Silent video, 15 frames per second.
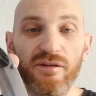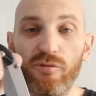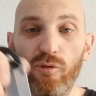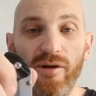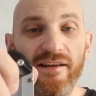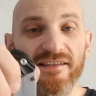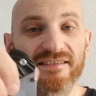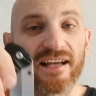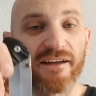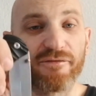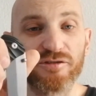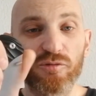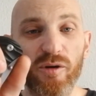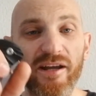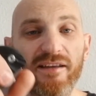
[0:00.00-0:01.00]
When this knife
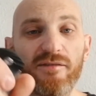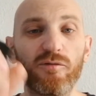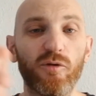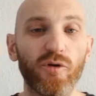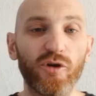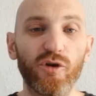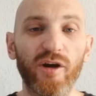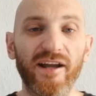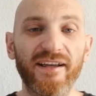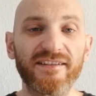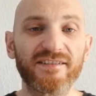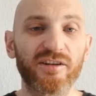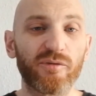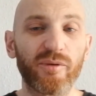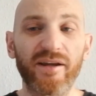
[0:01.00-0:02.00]
is wet or your
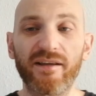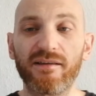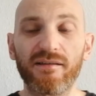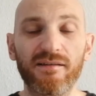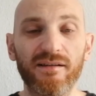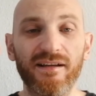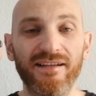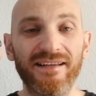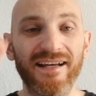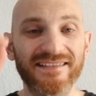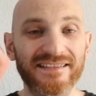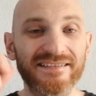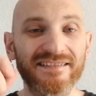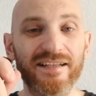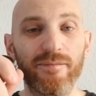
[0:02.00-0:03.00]
hands are wet, it
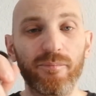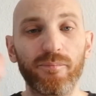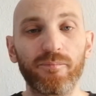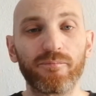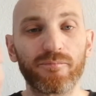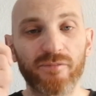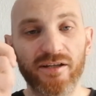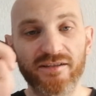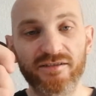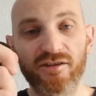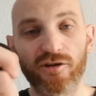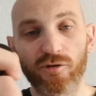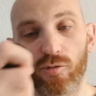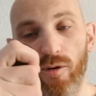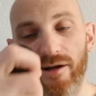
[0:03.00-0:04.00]
doesn't slip. It's
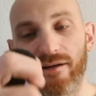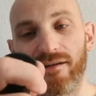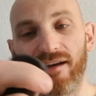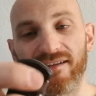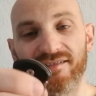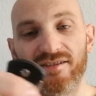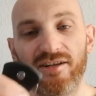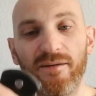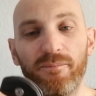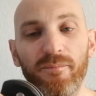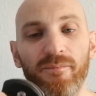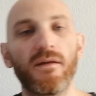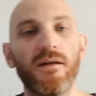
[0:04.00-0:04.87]
got quite a nice grip.